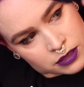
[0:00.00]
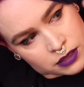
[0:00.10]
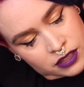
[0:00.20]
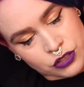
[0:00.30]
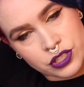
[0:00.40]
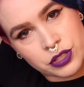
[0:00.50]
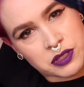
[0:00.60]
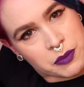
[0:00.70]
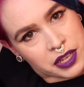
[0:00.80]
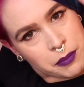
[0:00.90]
And just do as
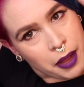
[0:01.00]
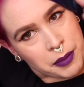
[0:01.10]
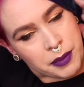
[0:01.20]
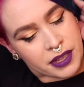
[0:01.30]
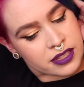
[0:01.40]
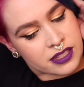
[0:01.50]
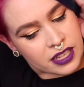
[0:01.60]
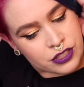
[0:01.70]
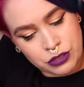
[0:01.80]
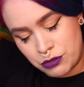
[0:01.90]
many bobby pins
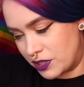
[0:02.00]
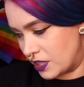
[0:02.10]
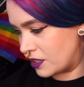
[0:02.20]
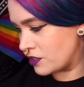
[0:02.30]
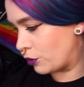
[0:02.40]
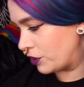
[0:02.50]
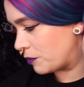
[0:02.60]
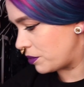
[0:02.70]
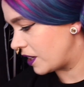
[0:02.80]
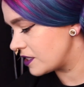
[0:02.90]
as you need to hold it in
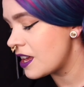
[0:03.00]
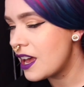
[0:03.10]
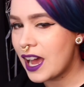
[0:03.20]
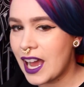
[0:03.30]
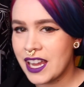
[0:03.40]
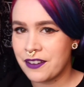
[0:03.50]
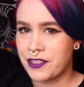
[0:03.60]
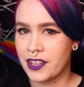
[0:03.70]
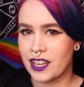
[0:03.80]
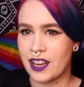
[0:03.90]
place. I have
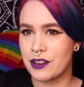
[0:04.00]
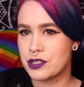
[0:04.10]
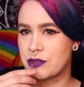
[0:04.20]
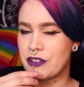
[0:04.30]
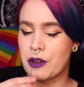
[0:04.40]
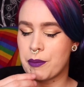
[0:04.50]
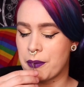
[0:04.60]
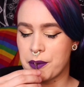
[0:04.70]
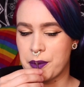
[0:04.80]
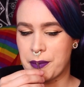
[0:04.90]
thick hair, so whenever I
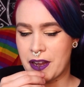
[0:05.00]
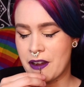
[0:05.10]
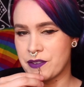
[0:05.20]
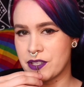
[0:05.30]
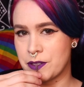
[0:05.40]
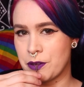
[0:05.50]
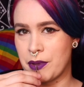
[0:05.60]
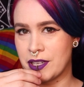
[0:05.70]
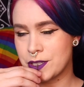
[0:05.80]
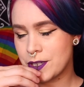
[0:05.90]
bobby pin my hair, I have to do a
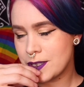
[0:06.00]
bunch.